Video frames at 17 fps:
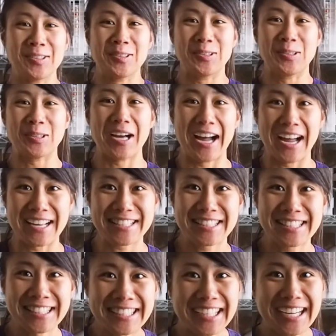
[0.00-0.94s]
You
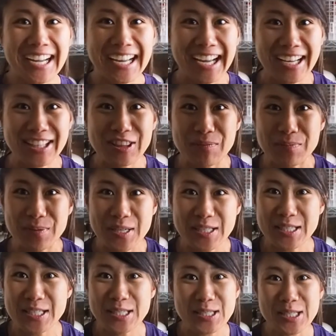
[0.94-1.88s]
guys, I had the
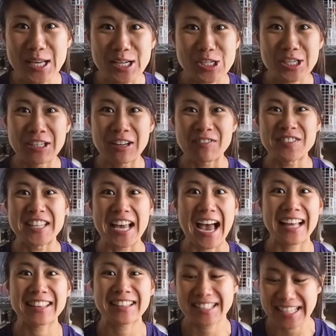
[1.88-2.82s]
PT session of
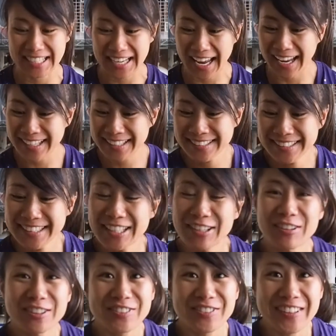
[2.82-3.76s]
death today.
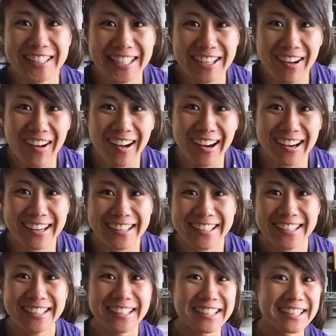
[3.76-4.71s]
It was really
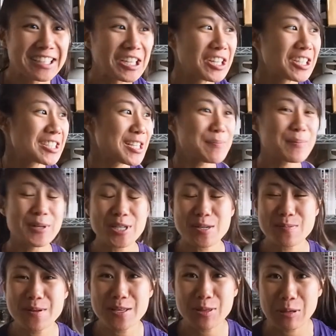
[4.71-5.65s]
hard. She
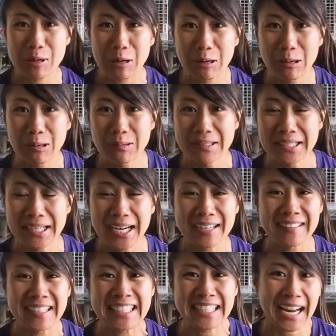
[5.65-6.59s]
pushed me through.
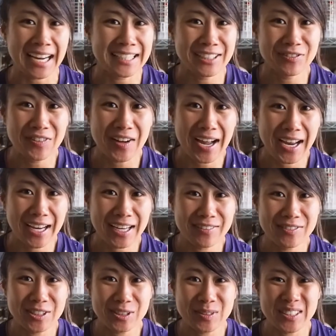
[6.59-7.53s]
I'm at
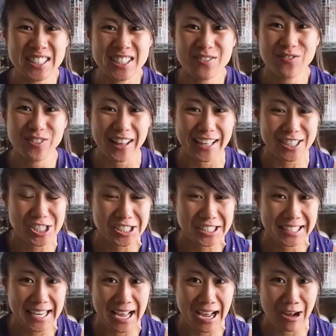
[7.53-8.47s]
95 degrees
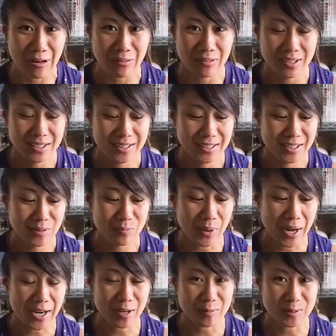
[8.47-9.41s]
flexion now
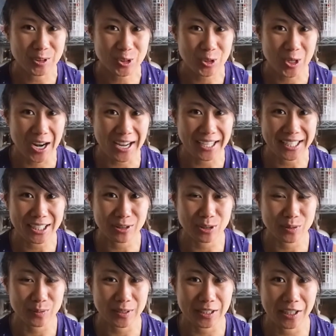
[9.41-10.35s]
but I almost cried. It
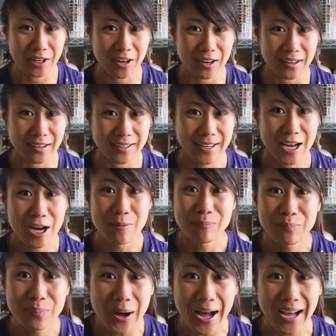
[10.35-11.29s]
was really hard.
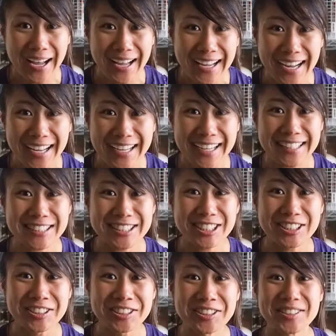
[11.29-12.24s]
But I got
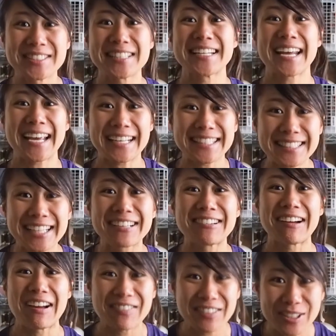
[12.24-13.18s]
to use an
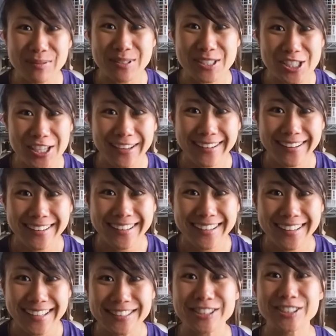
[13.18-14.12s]
anti-gravity machine,
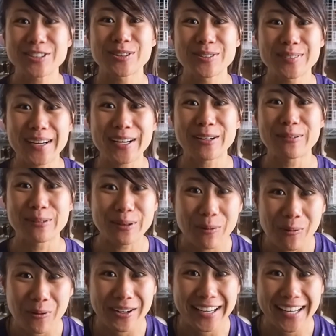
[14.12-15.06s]
and she told me I could record